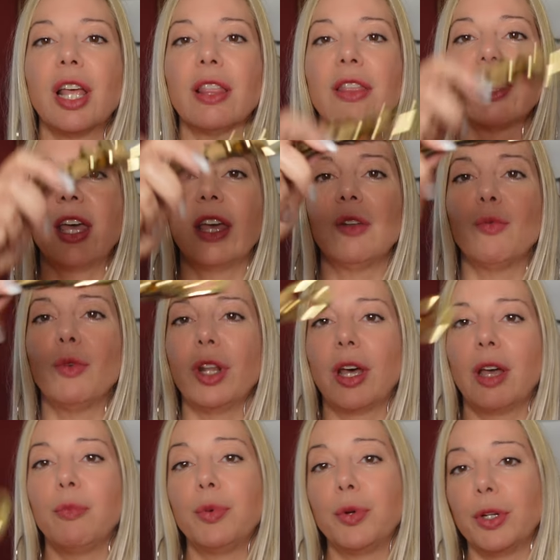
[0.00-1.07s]
And then when
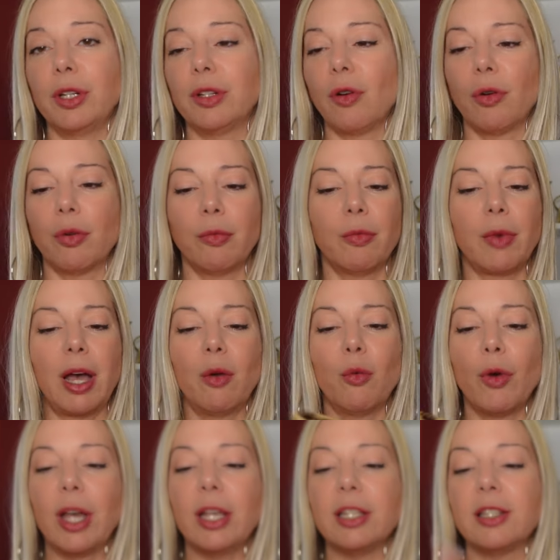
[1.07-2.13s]
I put it on my
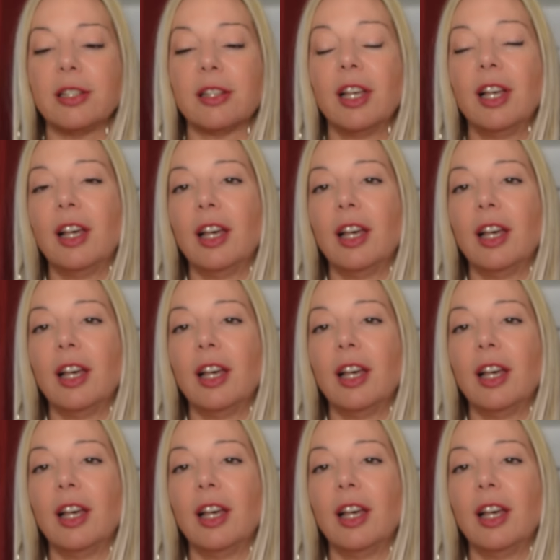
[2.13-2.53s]
waist,